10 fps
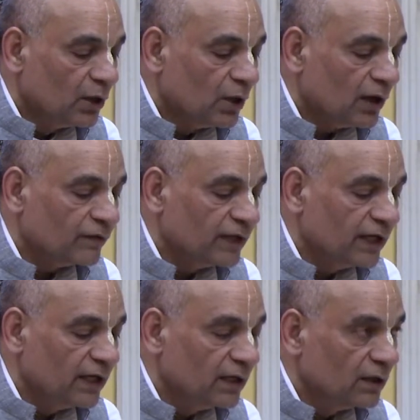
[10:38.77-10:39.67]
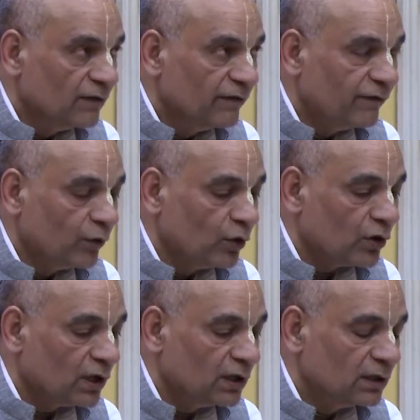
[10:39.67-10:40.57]
of the
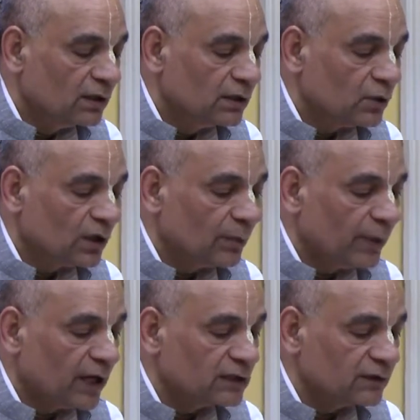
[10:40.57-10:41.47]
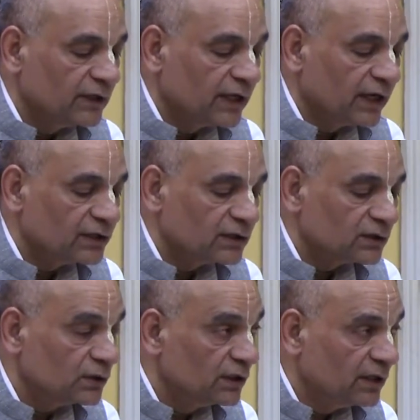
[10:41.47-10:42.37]
four total parts of the creation.
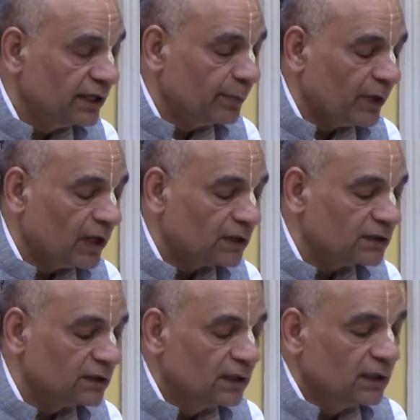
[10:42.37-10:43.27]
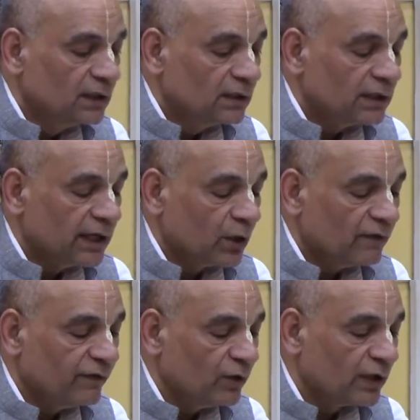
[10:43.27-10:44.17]
So the three parts, three out
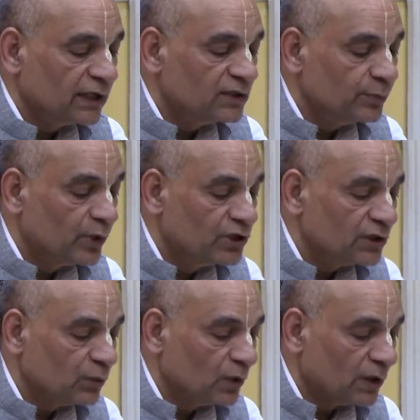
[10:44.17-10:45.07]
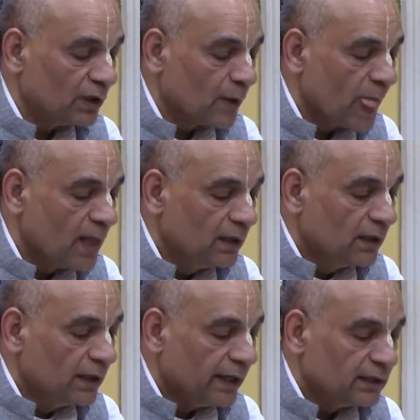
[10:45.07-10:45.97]
of four is spiritual world.
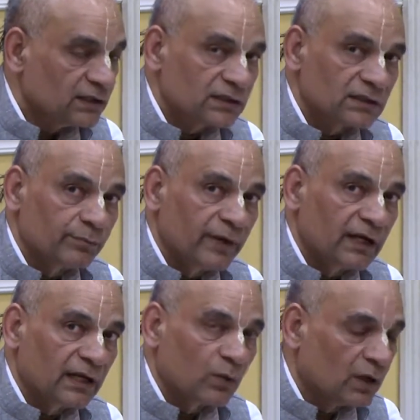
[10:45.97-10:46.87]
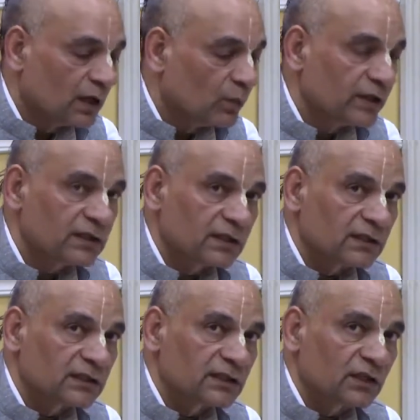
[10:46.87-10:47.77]
And this material world, which
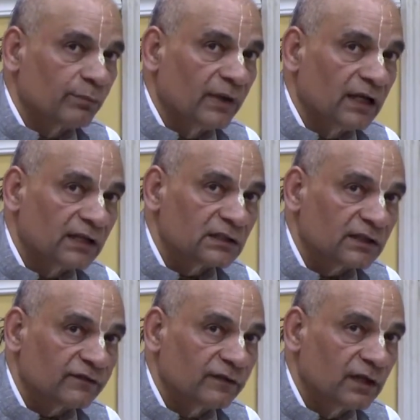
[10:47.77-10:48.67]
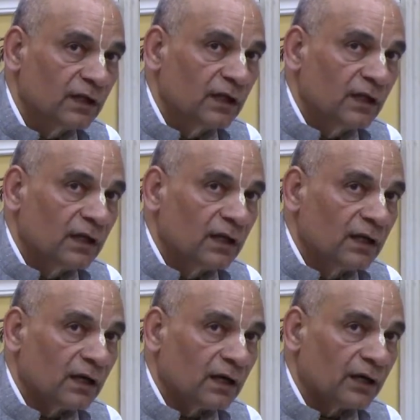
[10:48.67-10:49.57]
consists of millions of
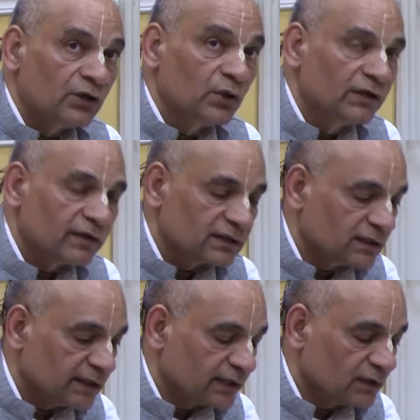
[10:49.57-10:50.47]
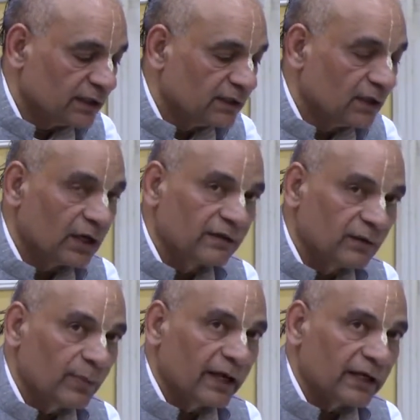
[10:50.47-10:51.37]
uh, universes actually, not
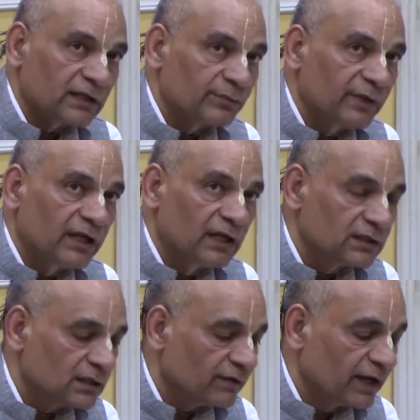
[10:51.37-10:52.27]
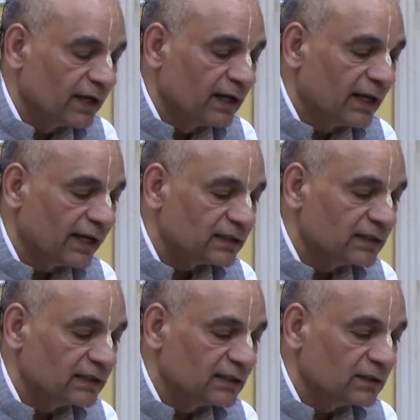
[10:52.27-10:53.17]
even planets, millions of
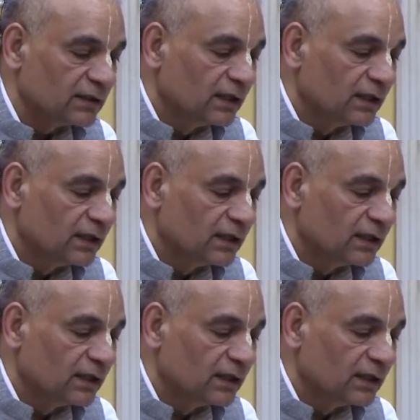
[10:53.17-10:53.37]
galaxies and